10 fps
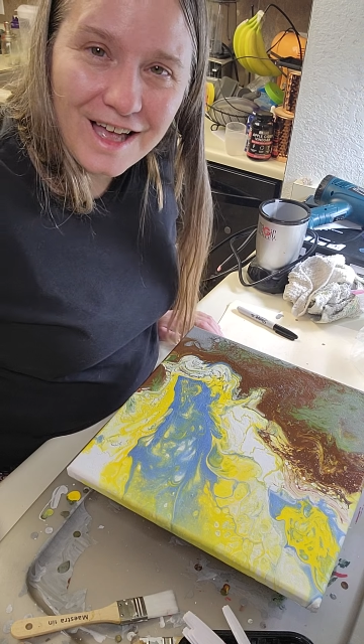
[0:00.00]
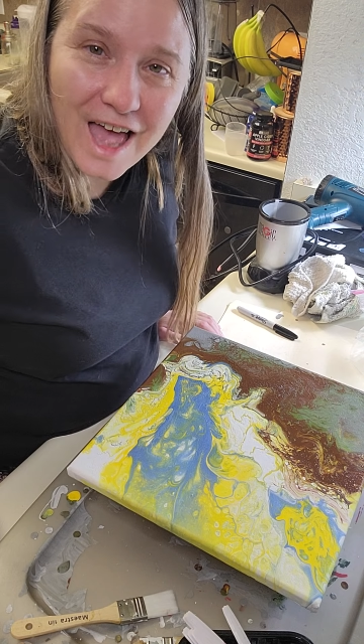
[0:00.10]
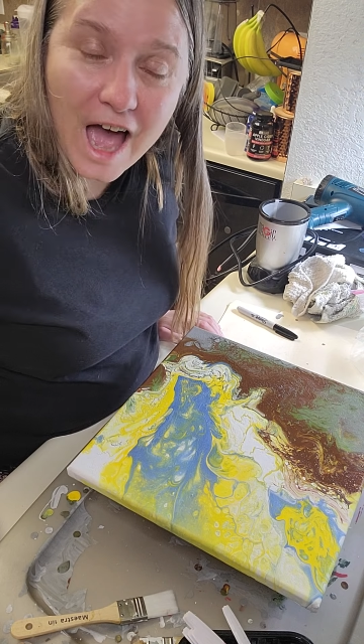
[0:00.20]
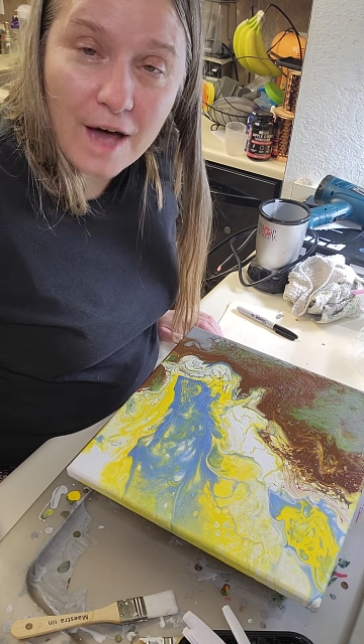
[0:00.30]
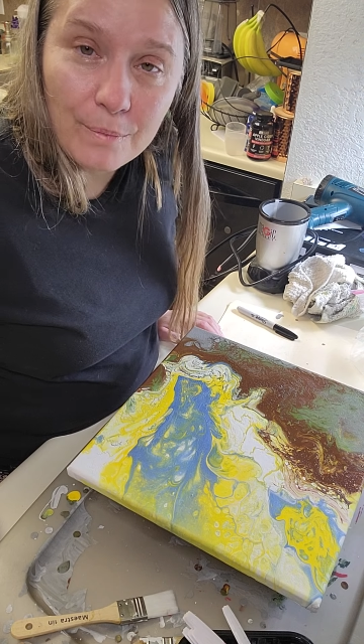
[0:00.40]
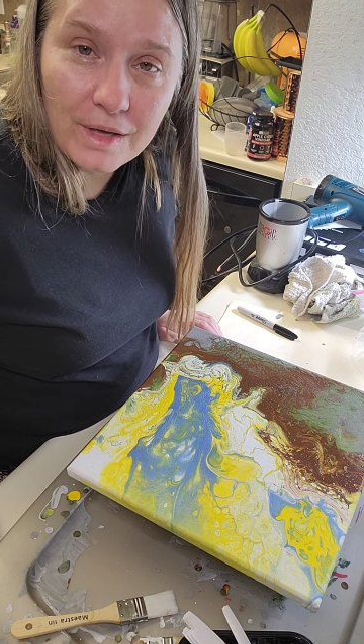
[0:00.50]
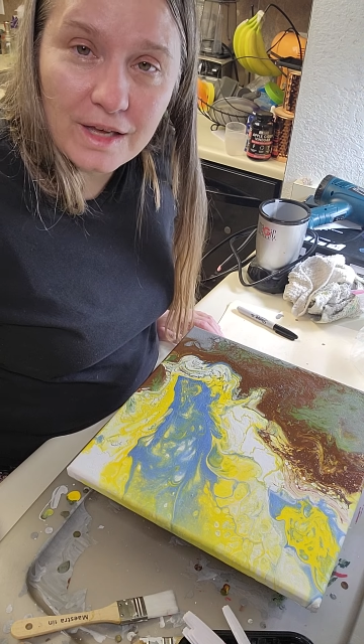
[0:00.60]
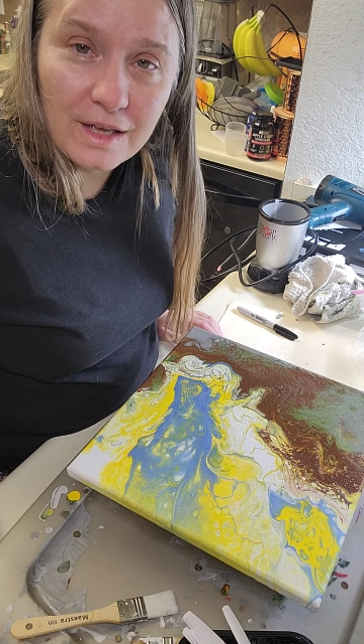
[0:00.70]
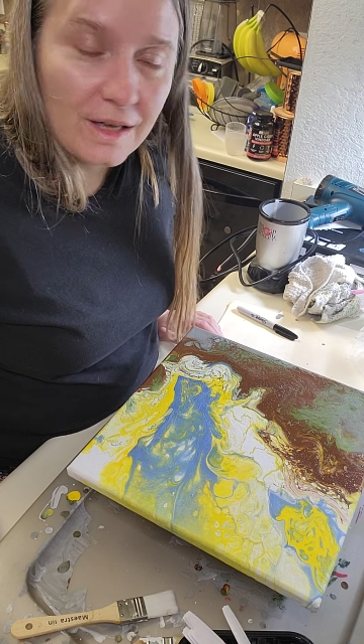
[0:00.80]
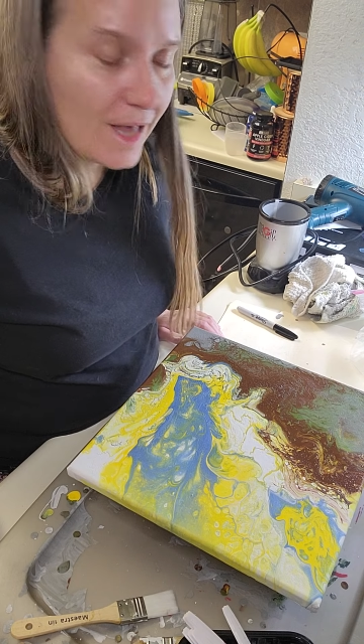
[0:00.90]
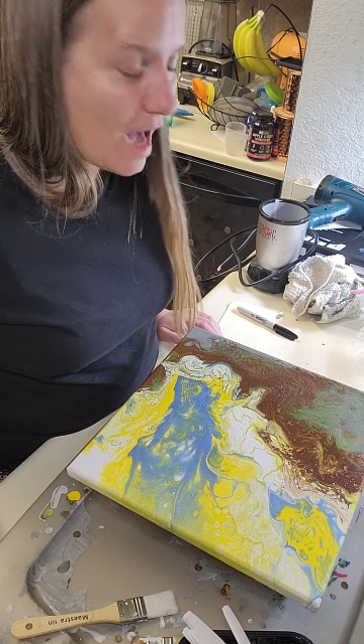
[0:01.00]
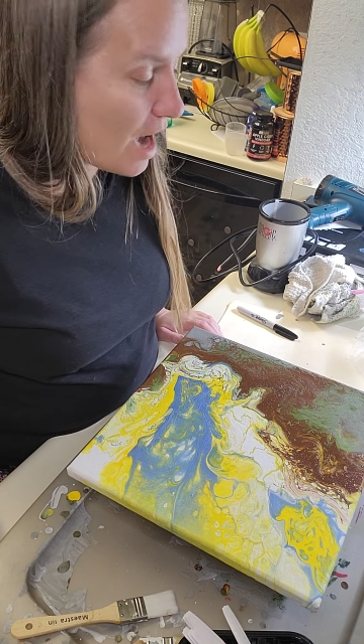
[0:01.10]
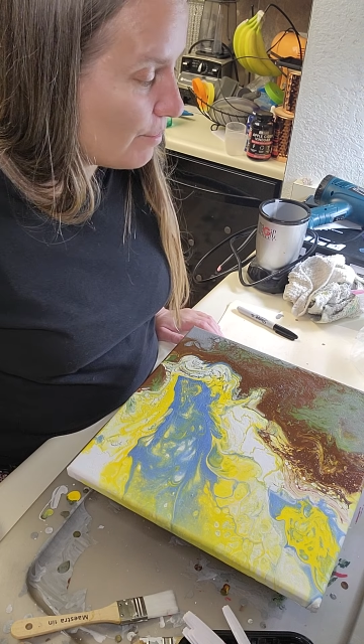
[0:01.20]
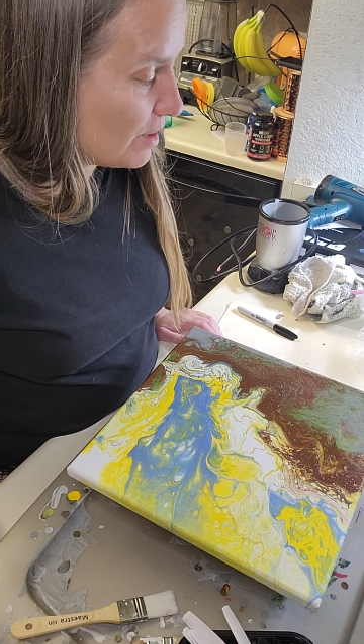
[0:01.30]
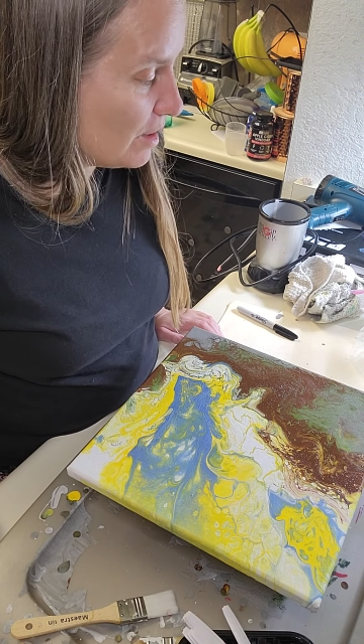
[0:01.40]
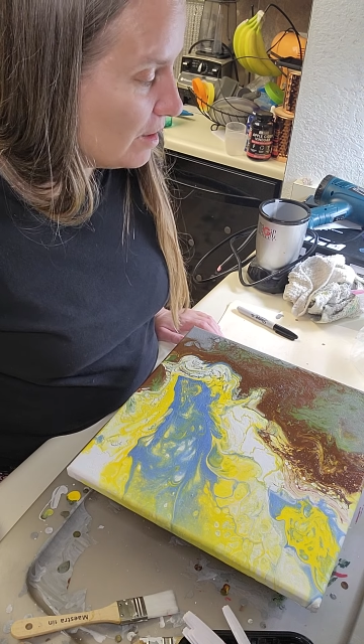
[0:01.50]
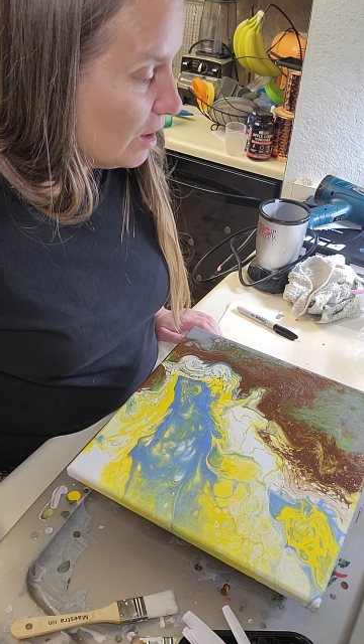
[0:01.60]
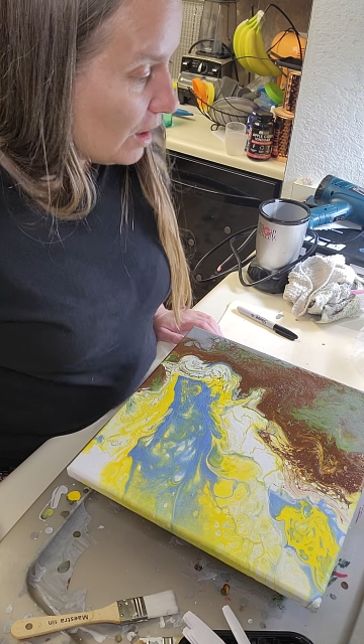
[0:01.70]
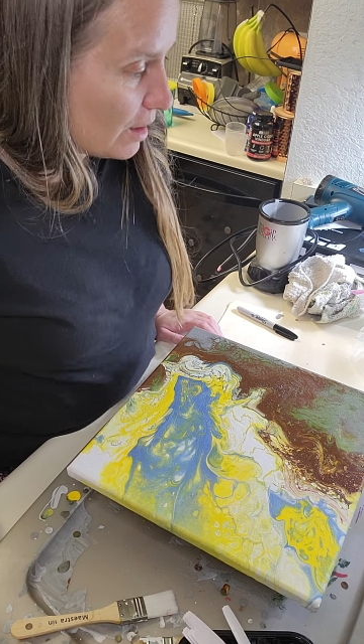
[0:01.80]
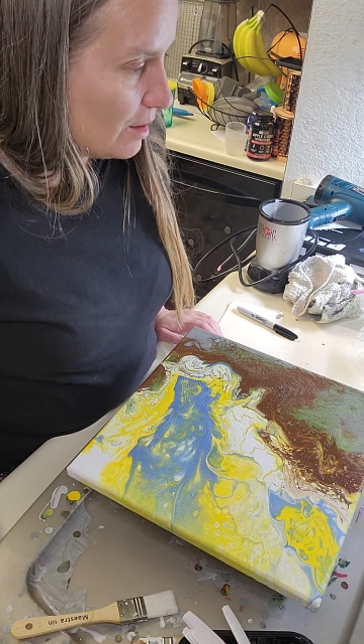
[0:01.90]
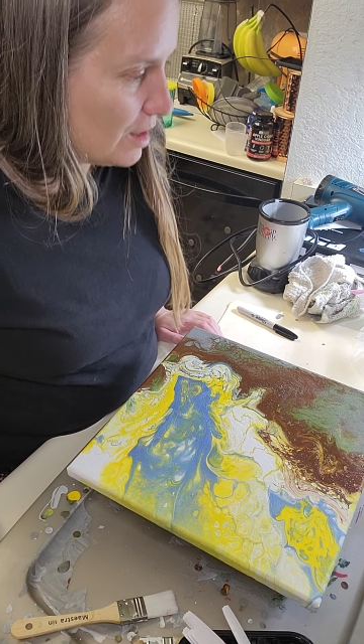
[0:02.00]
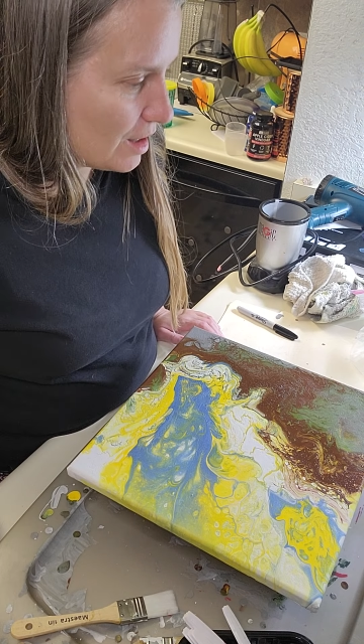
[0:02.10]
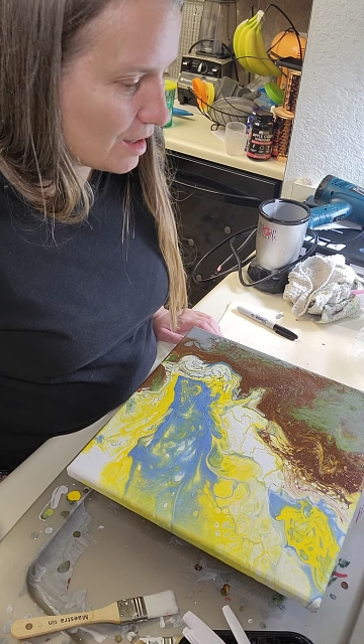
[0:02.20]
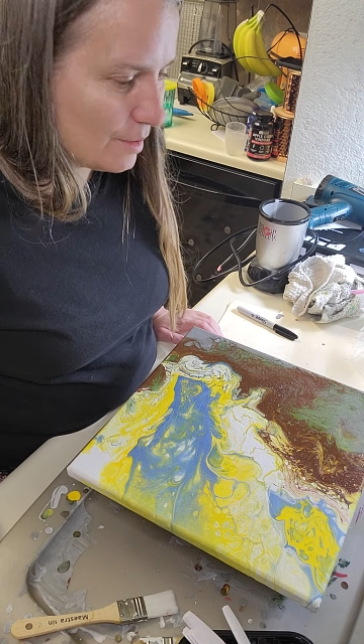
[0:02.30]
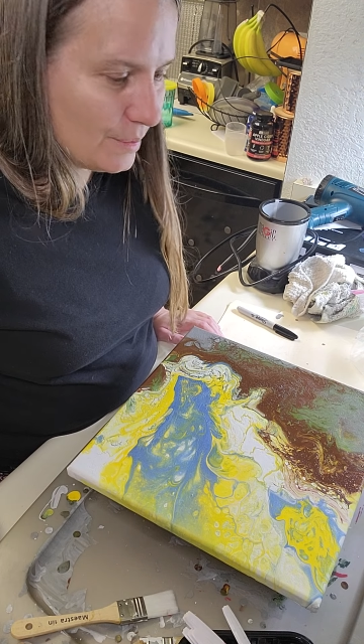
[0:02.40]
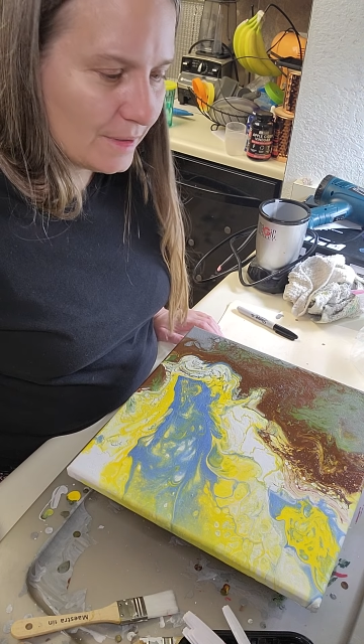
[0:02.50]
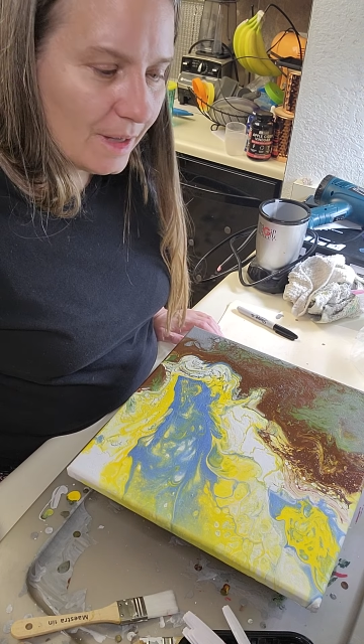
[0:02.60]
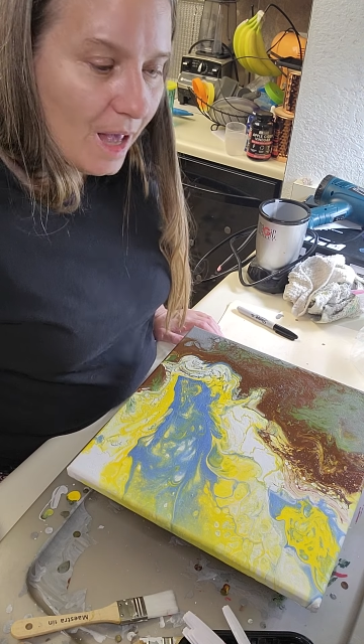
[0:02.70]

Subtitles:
happy hiccups.